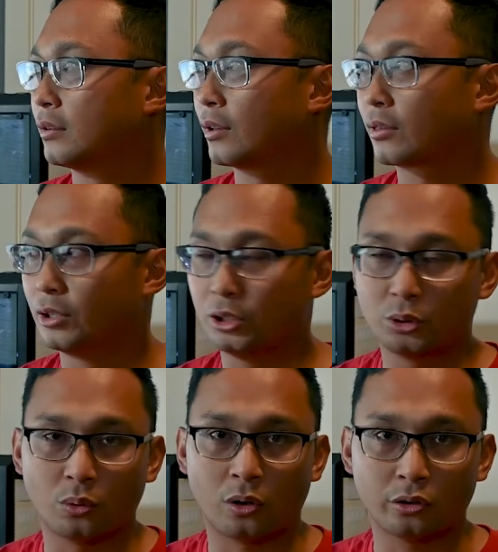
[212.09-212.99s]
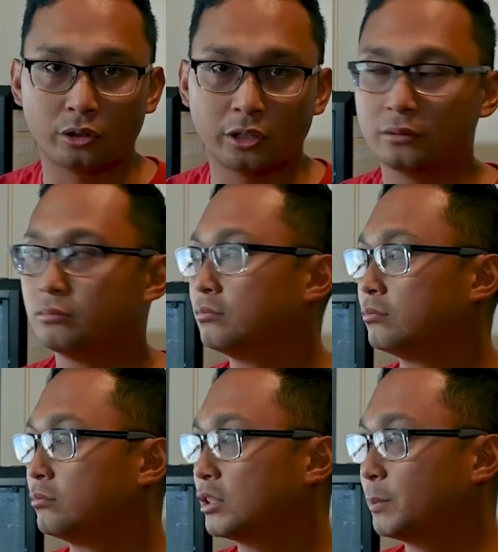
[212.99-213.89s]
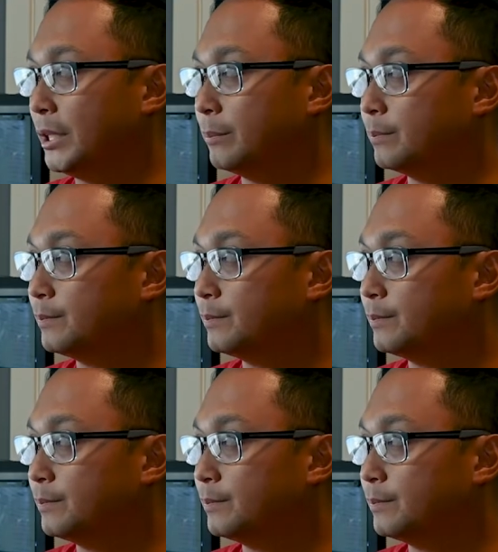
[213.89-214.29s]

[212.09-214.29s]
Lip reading: 3200 speed,